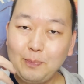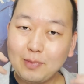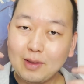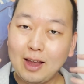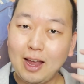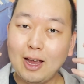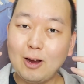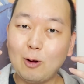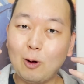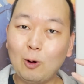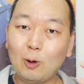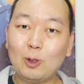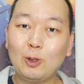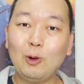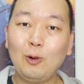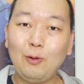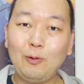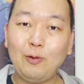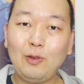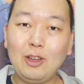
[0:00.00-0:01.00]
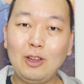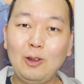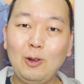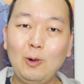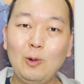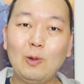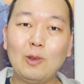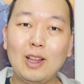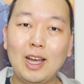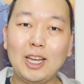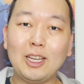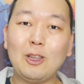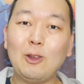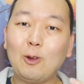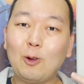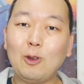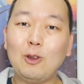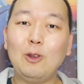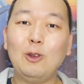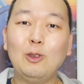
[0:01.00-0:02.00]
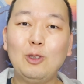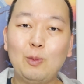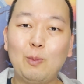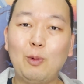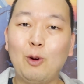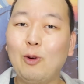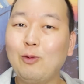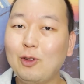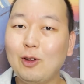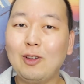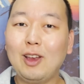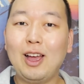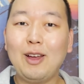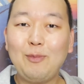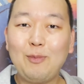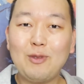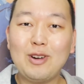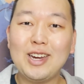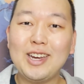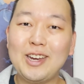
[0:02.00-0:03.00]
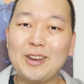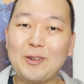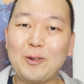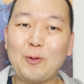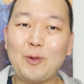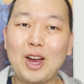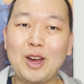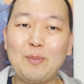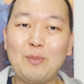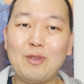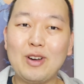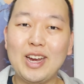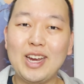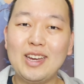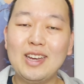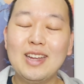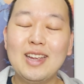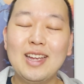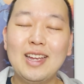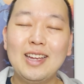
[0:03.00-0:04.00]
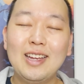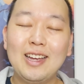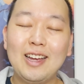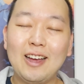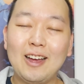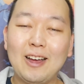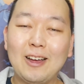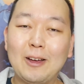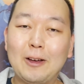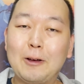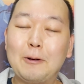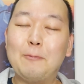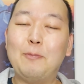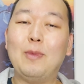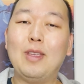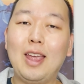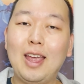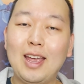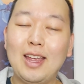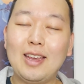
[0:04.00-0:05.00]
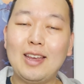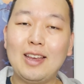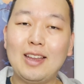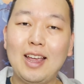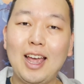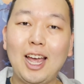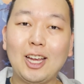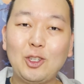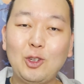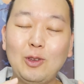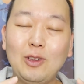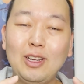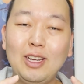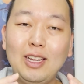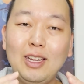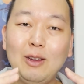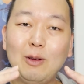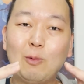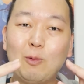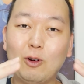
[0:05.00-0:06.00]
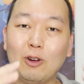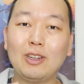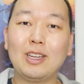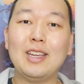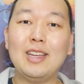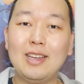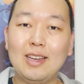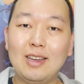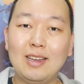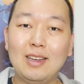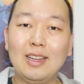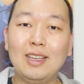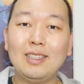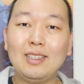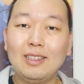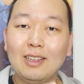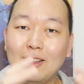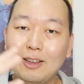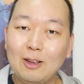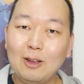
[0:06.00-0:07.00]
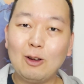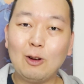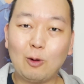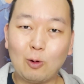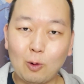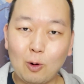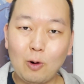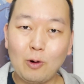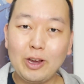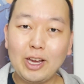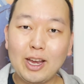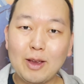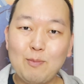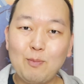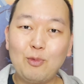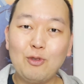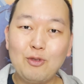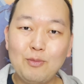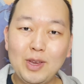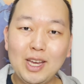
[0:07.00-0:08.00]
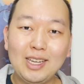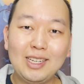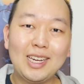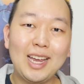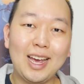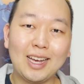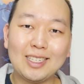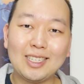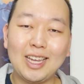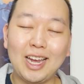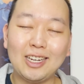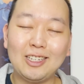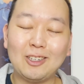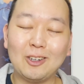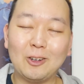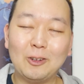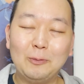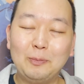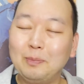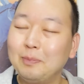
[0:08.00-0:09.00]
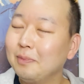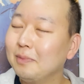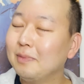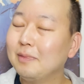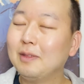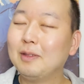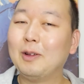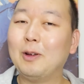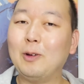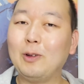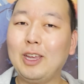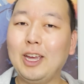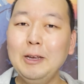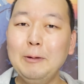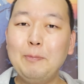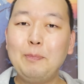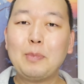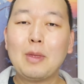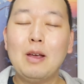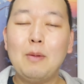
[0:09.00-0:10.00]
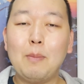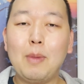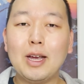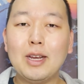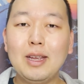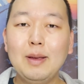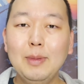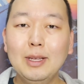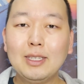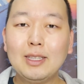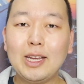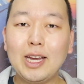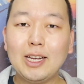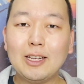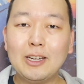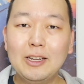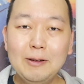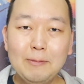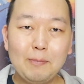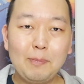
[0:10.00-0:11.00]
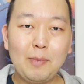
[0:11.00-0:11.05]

and also feel like you could use both your left brain and your right brain and actually work in this growing and booming tech sector. Okay, my name is Daylon,